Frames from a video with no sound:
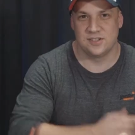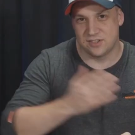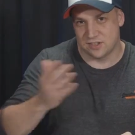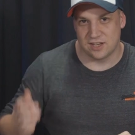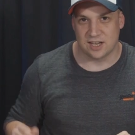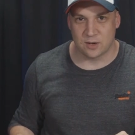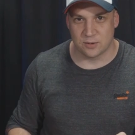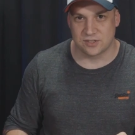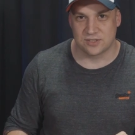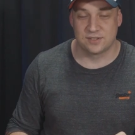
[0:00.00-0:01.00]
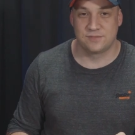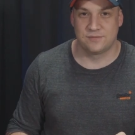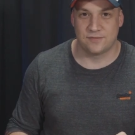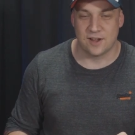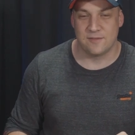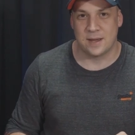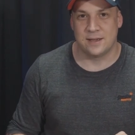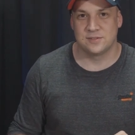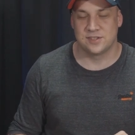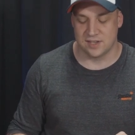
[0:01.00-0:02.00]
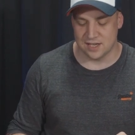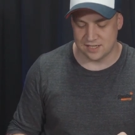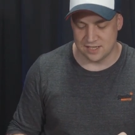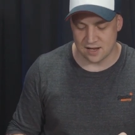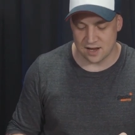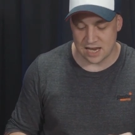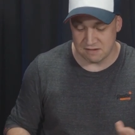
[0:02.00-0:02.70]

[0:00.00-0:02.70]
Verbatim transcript: is that it costs £5.39,